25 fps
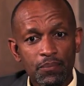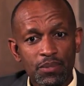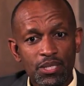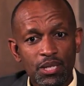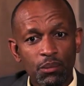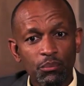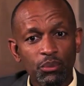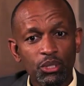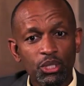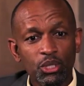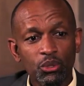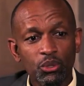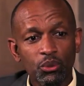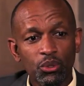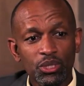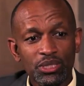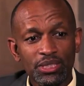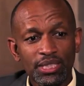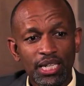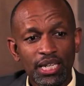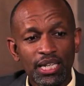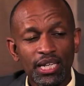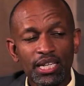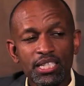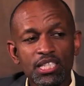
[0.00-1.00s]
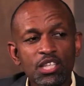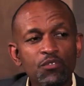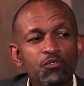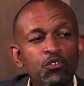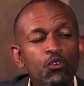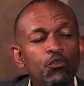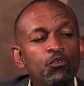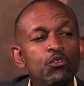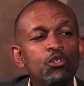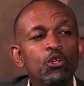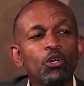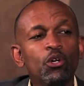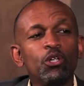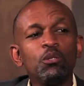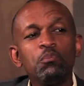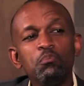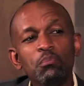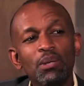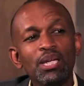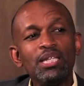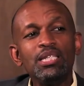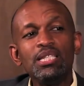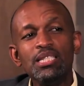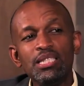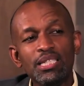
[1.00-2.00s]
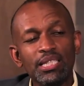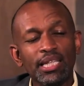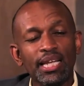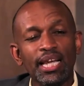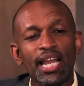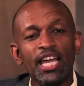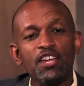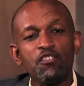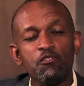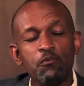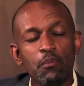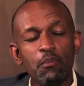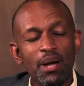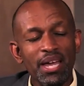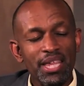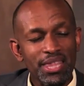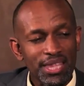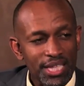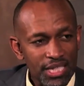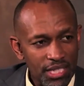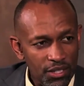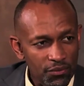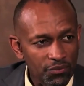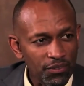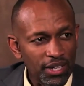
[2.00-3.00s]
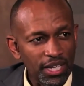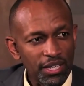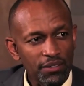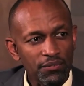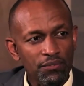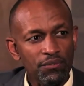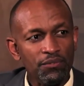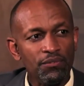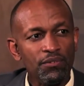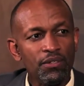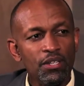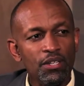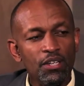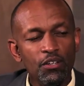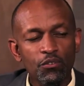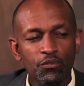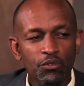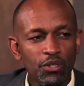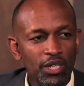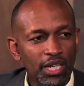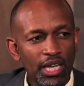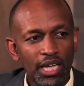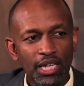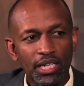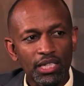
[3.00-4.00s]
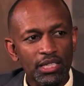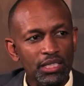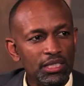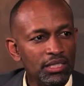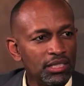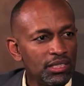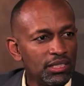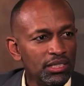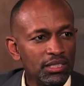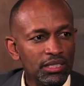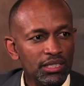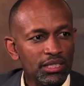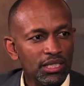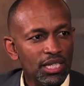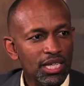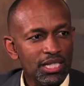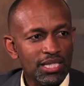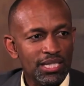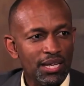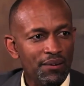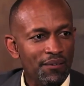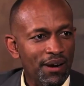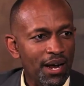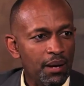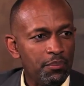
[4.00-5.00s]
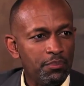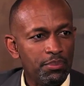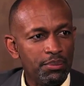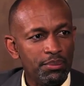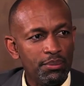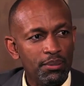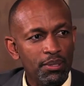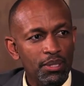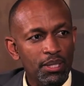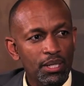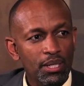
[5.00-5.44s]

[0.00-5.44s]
somebody who was telling us, if you've not made it in life by 35, forget it. It's a wrap.